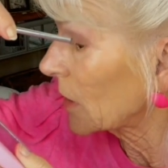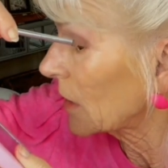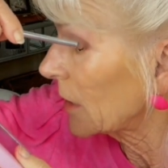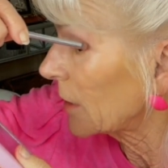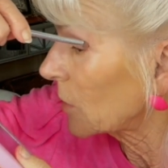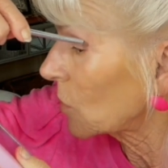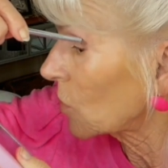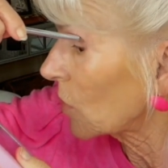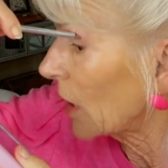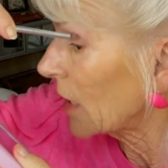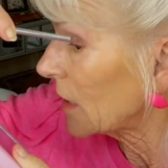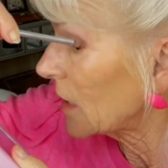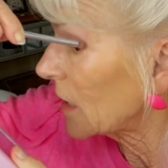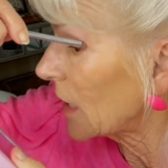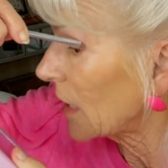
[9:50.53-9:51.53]
little
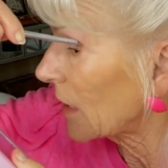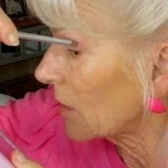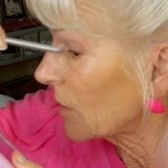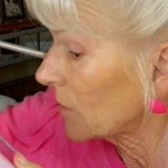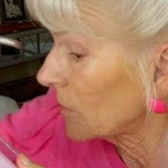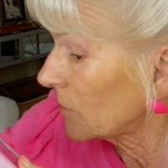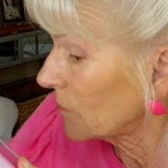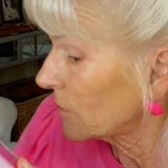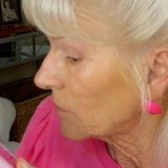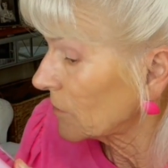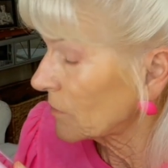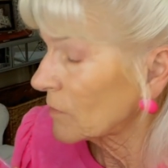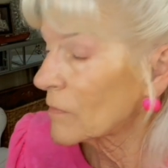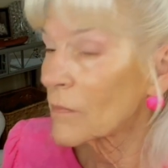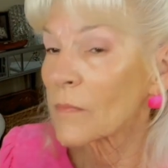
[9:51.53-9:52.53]
right there.
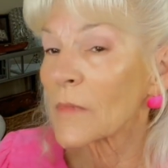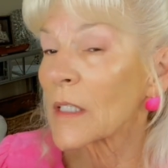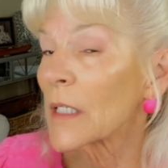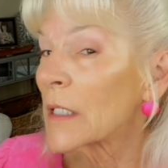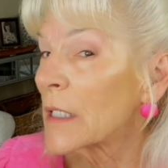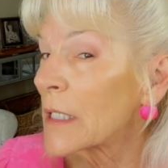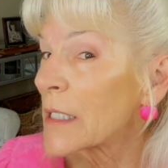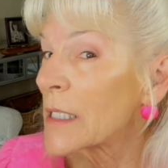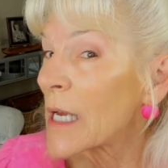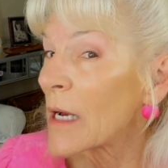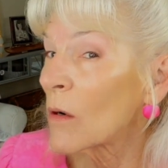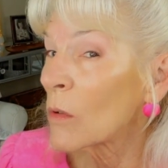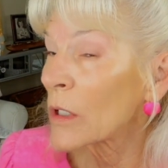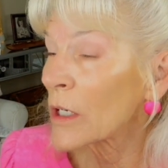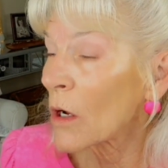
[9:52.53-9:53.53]
Can you
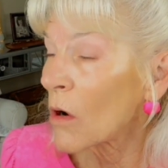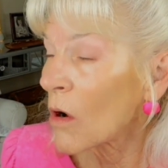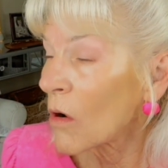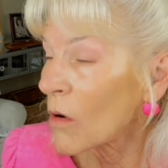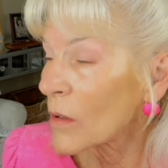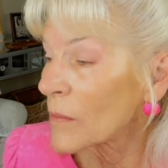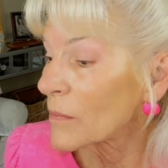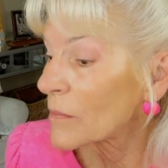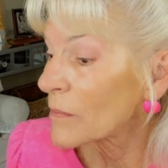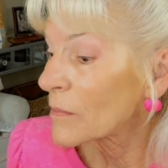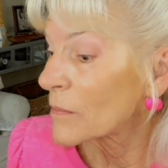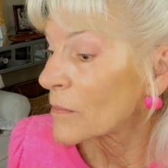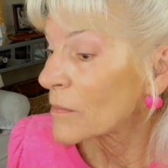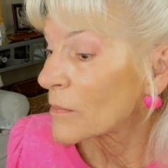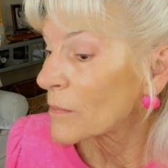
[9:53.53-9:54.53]
tell it all?
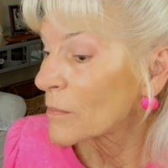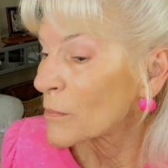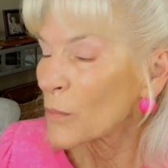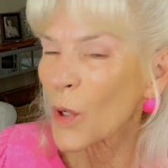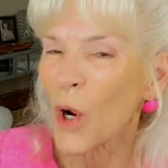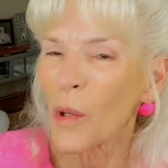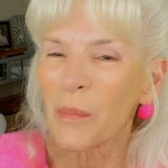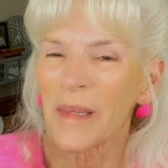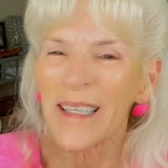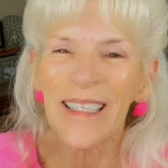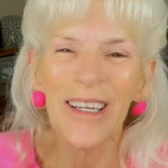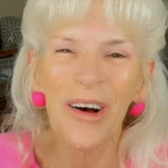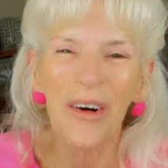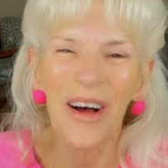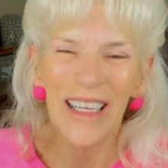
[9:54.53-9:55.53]
Probably
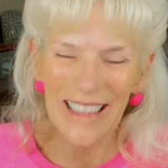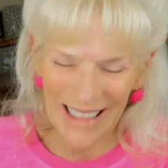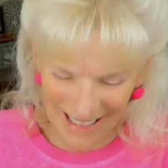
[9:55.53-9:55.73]
not.